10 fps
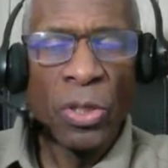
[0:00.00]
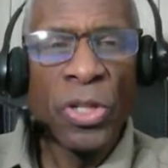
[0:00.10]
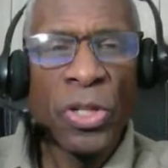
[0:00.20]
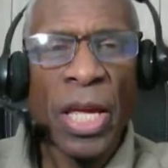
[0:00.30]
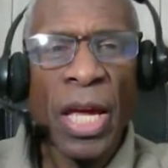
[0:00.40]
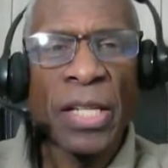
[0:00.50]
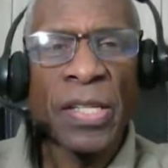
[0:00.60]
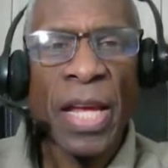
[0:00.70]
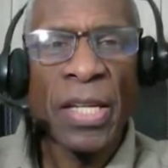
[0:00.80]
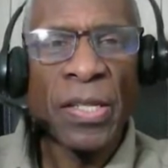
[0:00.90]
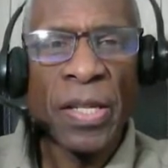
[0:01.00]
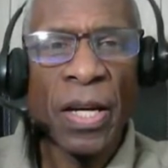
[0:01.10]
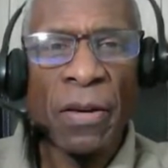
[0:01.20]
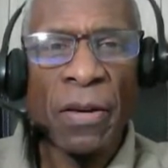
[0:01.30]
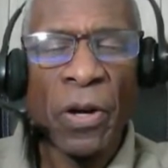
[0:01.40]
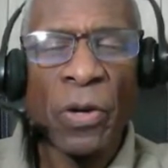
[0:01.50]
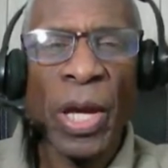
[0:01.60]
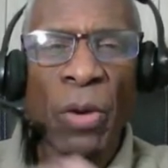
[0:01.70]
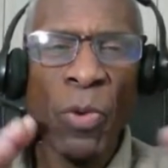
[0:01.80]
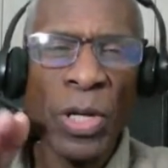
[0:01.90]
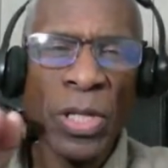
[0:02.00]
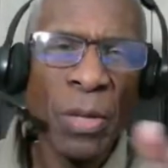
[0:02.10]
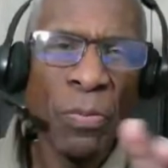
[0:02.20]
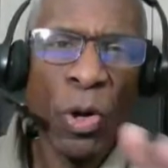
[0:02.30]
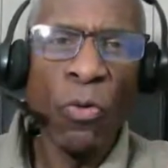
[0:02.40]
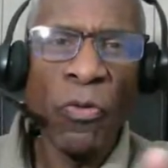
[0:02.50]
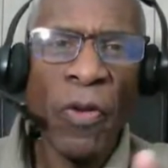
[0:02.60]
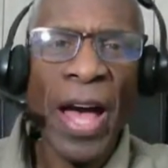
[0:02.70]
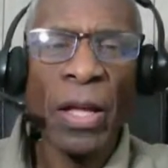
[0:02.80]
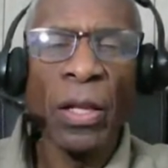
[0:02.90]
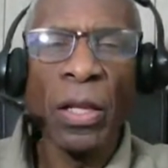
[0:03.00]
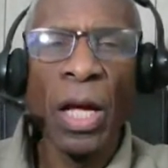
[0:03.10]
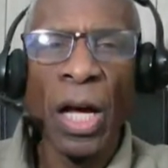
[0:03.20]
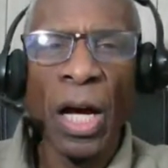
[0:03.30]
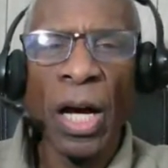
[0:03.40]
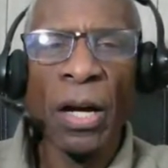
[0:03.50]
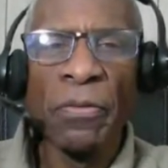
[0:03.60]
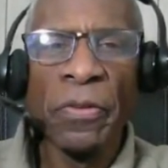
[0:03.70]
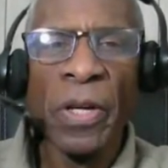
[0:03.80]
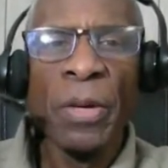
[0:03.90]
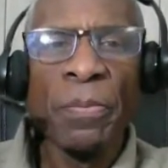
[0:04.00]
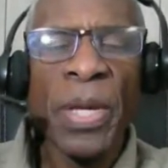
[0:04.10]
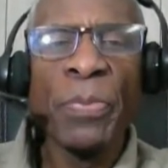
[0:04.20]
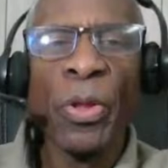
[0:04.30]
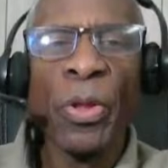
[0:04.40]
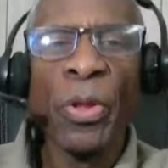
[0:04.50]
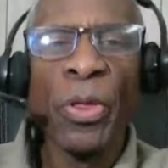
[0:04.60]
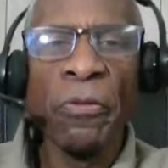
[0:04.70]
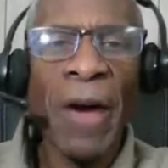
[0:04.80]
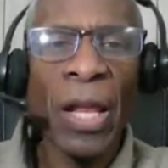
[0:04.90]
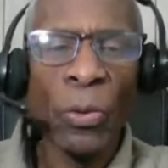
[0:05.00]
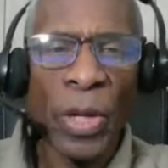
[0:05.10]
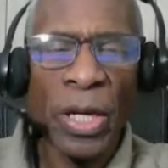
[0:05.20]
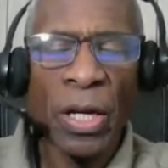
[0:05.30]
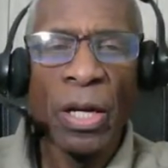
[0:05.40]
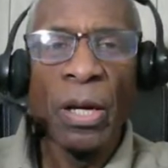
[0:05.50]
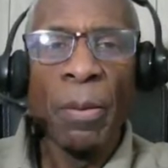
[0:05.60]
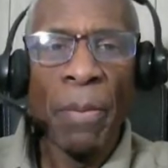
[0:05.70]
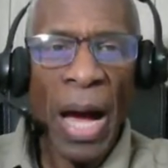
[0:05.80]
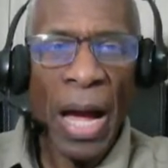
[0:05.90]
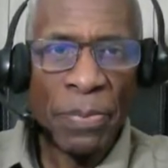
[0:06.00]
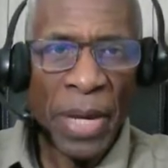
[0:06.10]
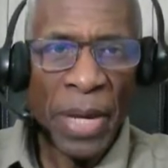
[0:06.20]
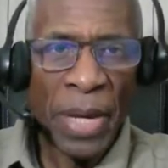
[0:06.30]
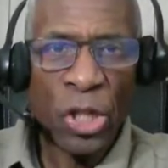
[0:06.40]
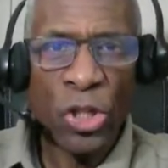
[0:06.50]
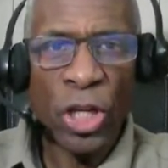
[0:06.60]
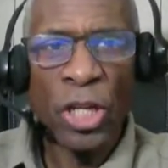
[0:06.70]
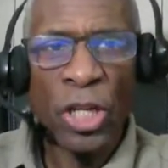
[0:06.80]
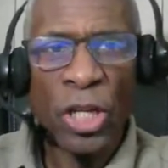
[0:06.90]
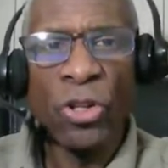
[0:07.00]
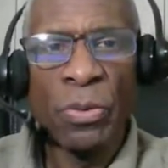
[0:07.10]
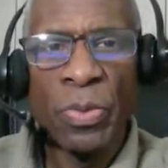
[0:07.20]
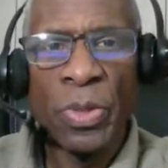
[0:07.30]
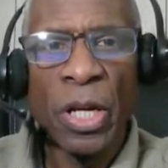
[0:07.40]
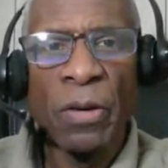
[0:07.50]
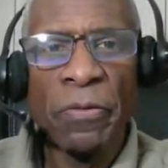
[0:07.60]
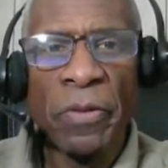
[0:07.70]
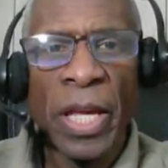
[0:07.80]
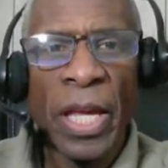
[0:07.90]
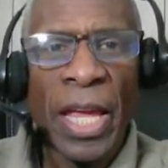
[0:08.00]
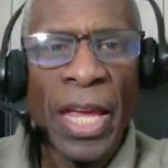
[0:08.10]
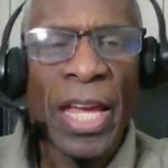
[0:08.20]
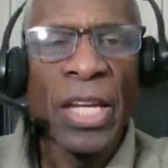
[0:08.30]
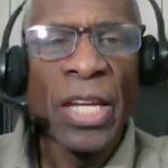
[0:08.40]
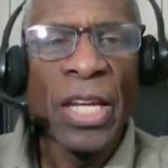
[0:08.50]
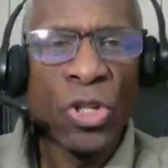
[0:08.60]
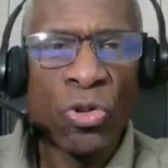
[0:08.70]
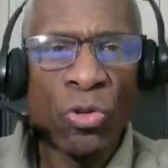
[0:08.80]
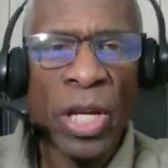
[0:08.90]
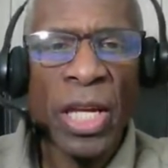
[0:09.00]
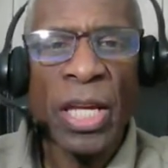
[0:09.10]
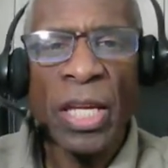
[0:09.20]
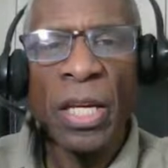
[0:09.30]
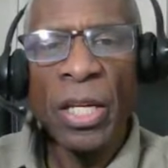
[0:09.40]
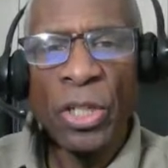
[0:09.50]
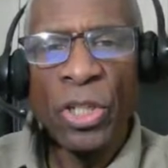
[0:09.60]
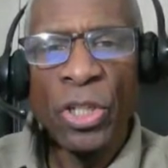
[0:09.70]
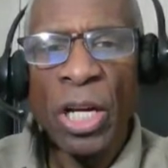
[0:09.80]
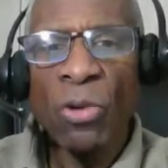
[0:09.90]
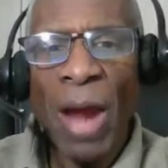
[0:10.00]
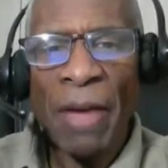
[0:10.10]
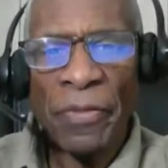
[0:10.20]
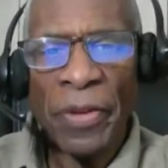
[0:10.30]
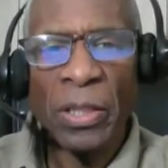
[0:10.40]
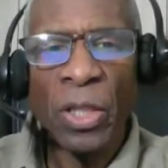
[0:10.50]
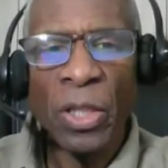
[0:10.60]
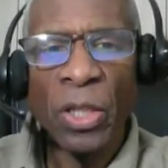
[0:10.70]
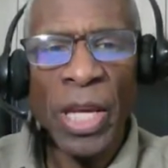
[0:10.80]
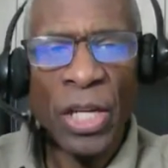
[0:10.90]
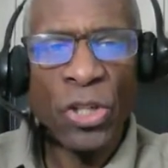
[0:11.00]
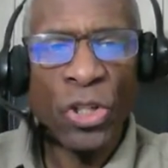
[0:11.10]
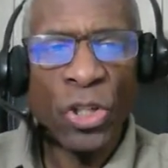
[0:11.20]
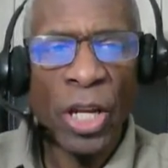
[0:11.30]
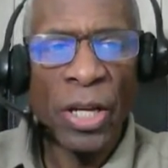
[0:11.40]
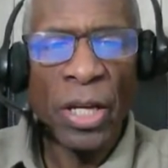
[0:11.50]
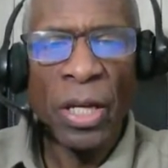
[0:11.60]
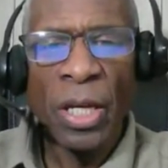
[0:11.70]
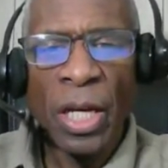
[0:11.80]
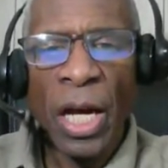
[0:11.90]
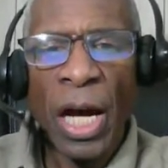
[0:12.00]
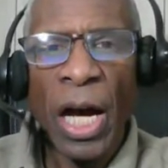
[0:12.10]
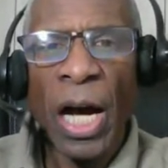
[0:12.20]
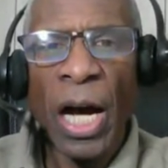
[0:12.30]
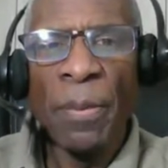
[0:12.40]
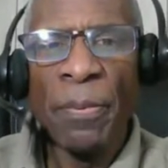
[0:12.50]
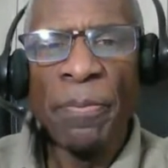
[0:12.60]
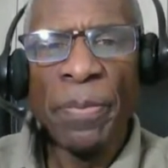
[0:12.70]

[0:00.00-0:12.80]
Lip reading: to get a sense of, okay, what's the profile of people that are following my page in terms of industry, geographic location, um,